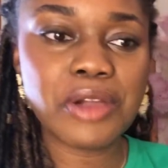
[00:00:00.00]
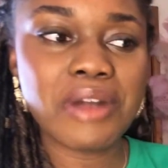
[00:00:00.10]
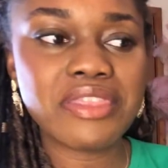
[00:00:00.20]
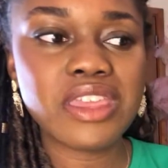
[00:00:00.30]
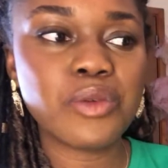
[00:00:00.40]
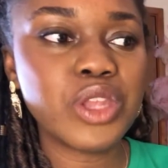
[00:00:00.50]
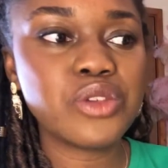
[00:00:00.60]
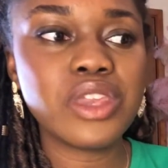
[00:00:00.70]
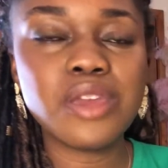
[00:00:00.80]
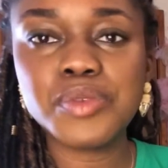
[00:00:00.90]
I think when you
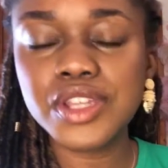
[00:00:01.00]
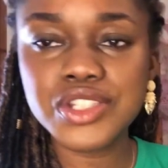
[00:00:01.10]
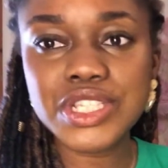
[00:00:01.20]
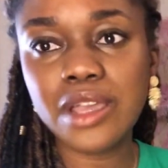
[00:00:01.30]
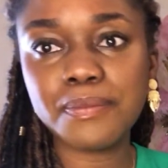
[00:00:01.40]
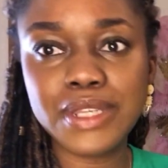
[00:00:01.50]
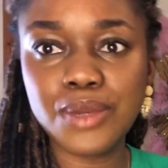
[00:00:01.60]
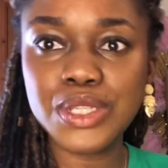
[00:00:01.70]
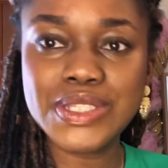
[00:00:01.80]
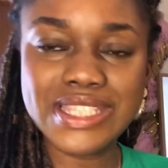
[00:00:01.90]
hear production company,
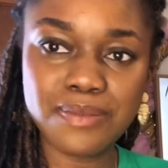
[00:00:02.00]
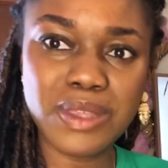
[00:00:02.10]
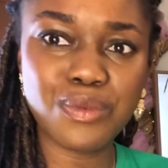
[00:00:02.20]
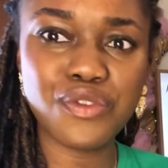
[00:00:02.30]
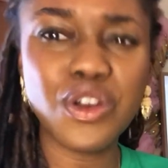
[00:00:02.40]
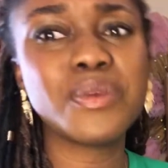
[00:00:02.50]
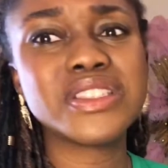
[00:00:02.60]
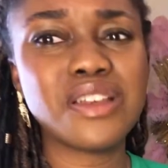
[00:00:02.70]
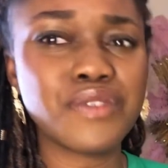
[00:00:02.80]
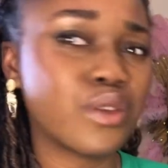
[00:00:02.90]
when you see people filming
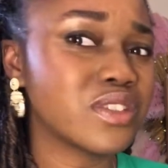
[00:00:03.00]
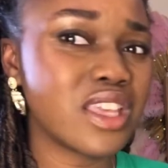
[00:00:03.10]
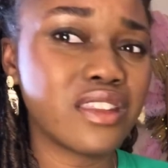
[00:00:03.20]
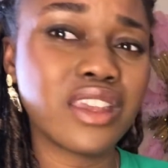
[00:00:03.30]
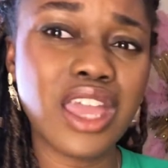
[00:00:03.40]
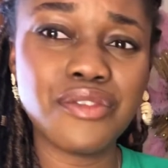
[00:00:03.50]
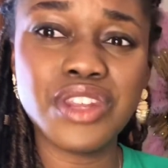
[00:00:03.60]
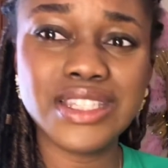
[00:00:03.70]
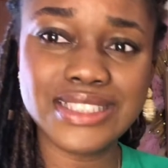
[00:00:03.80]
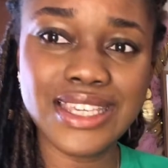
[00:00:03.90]
something or saying they're going to have an
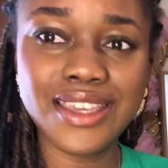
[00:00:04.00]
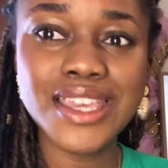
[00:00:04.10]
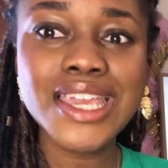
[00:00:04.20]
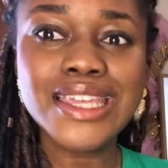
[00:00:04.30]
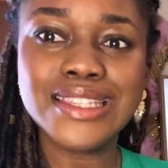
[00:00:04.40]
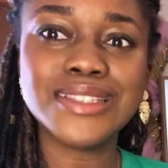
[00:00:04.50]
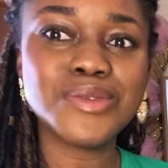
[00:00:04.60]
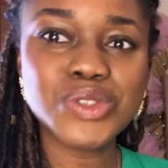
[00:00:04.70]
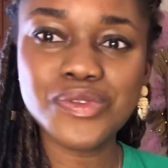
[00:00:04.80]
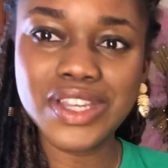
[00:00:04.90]
idea, there's some
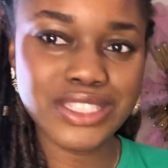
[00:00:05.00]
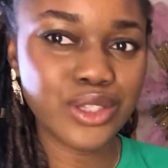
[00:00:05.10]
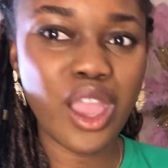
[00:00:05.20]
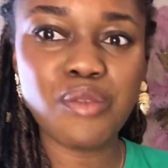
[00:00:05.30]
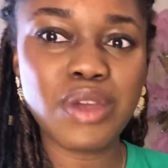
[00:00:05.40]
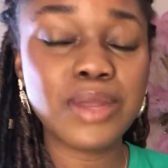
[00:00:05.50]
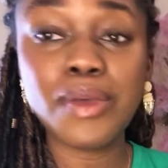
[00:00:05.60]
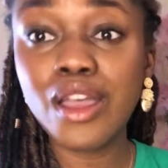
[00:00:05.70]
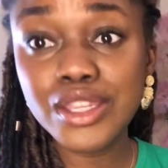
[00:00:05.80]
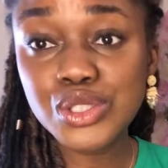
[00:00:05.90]
sort of idea, you have money
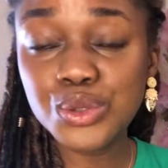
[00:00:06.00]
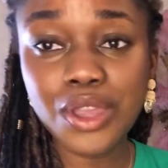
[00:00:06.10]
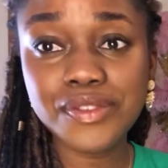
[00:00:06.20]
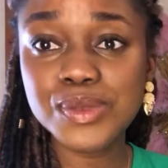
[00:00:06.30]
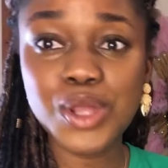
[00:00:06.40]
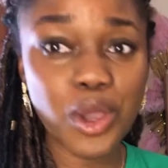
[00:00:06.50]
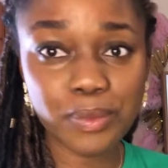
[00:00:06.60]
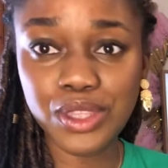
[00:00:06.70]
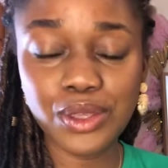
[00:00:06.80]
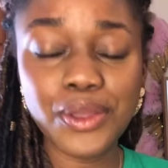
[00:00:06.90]
behind you, you have someone
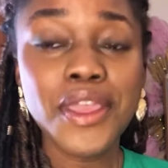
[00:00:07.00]
helping you.